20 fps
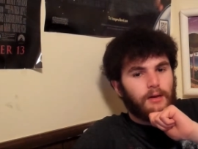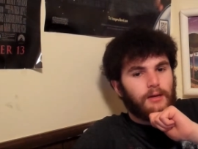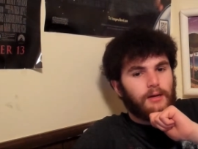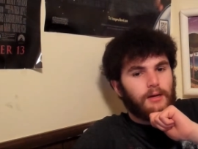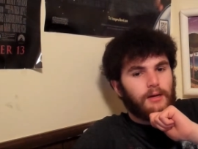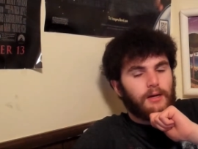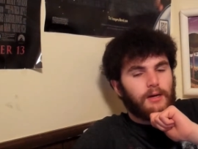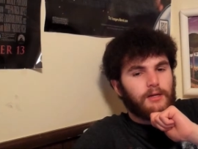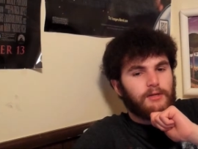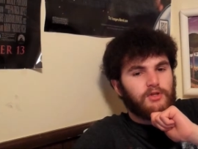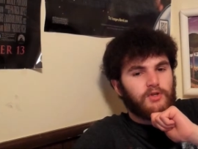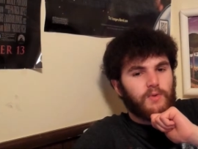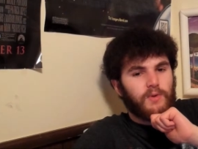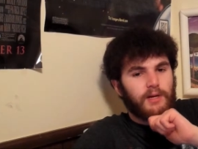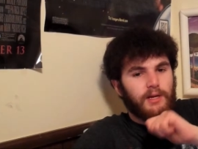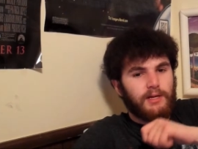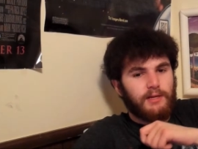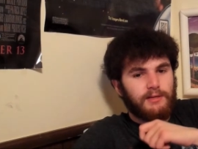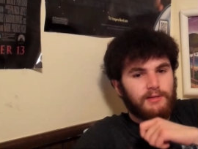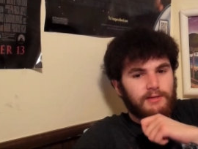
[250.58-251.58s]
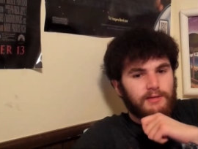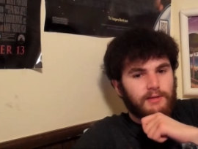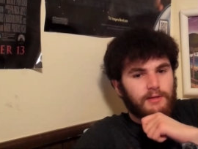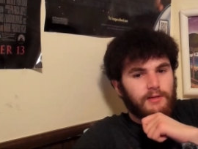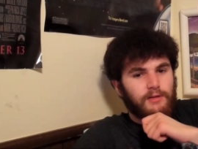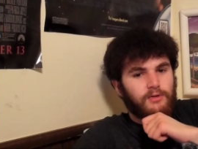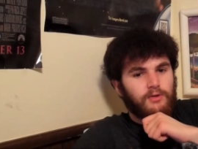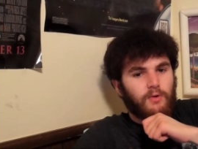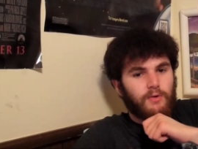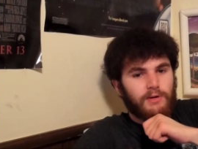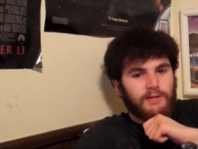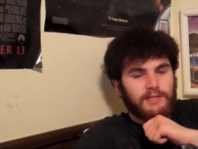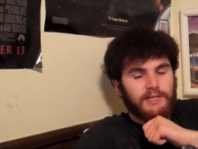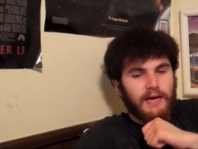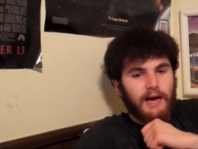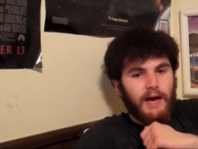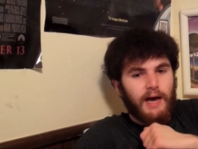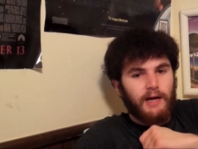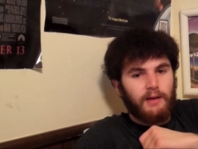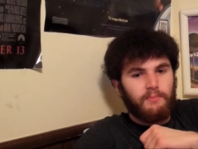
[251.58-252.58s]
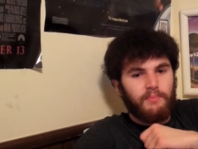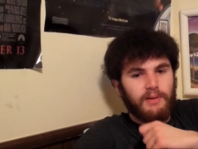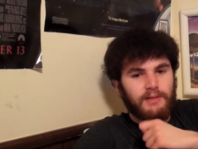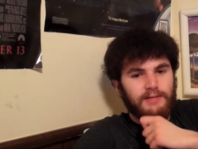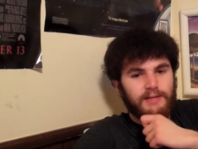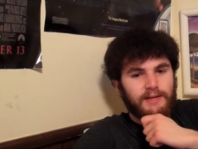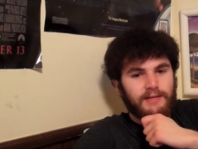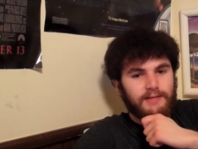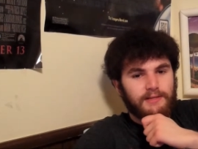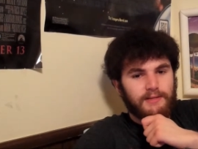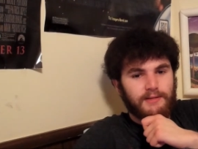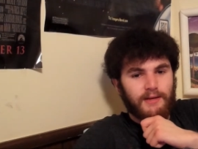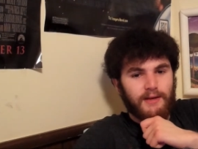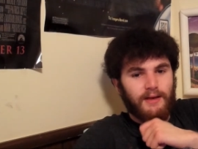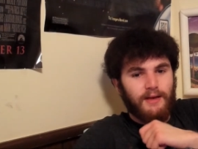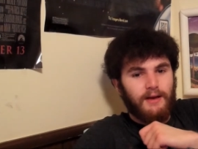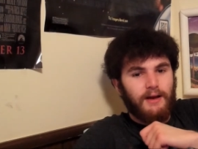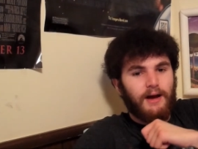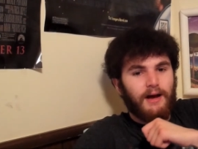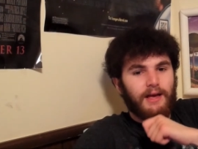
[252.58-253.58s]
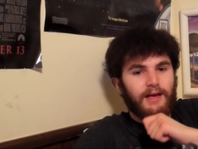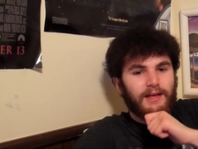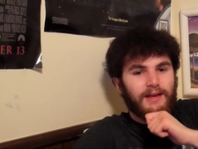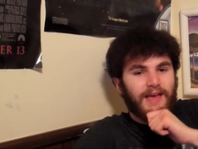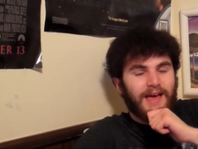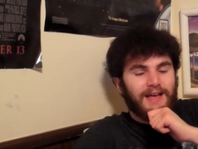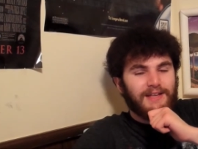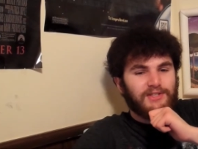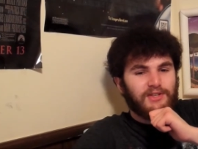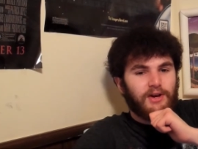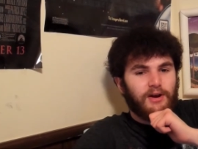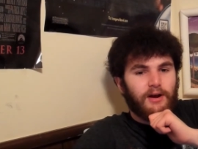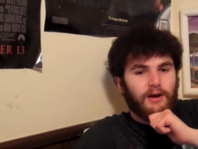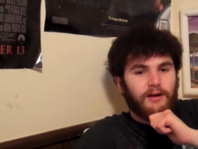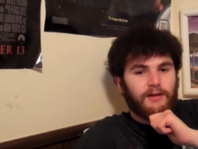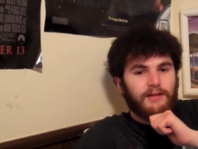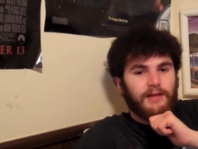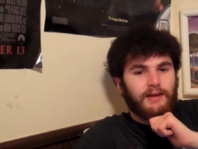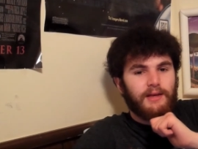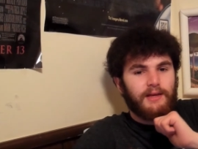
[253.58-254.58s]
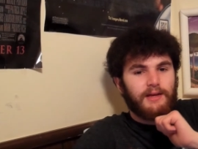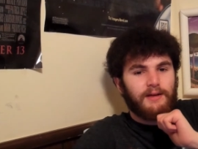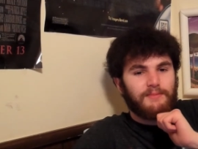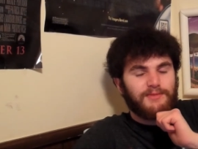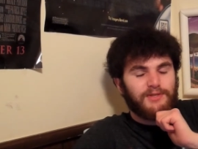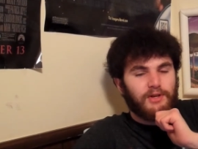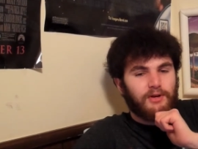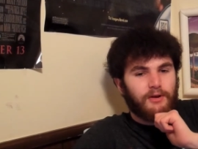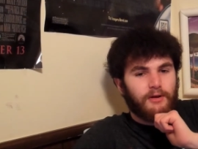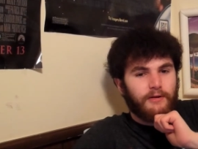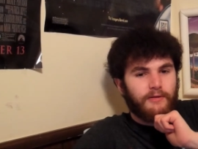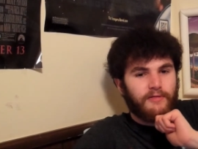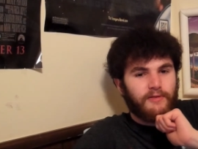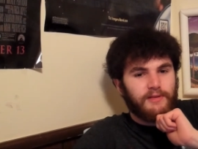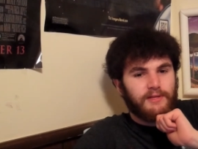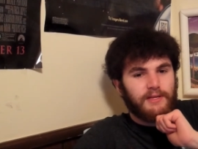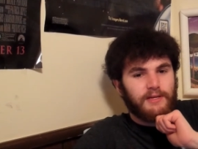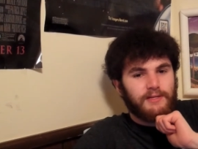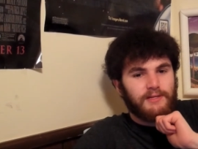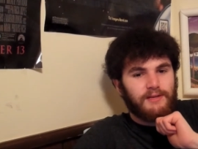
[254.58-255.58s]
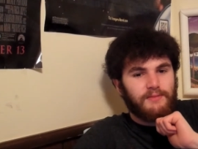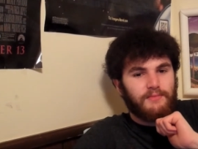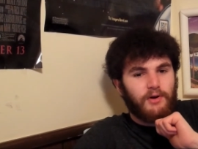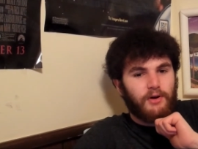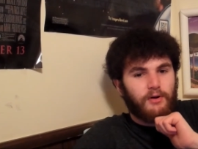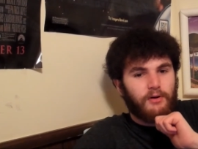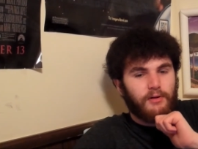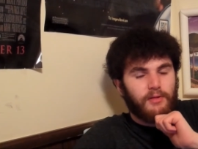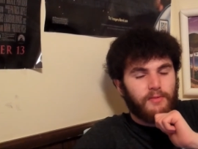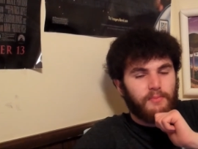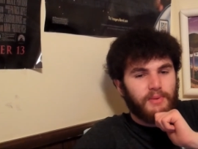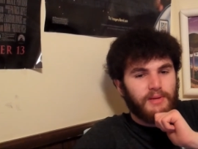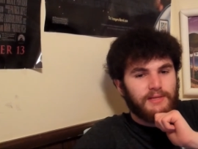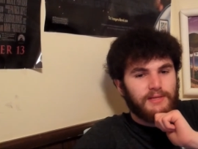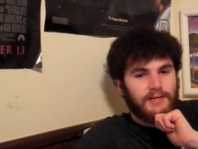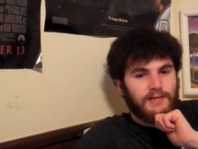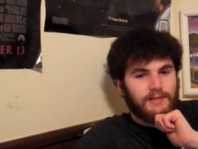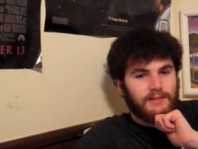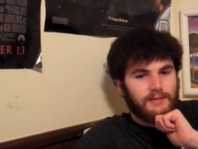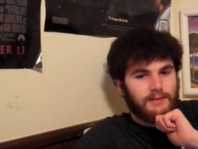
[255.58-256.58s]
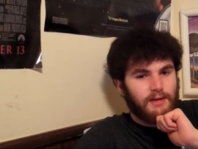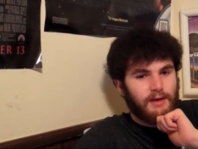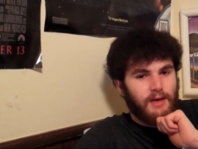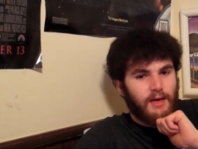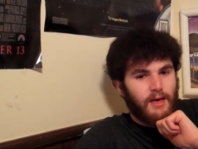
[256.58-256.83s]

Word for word: uh, doing his Norse god business in Asgard. Then he comes to Earth and does some Earth business.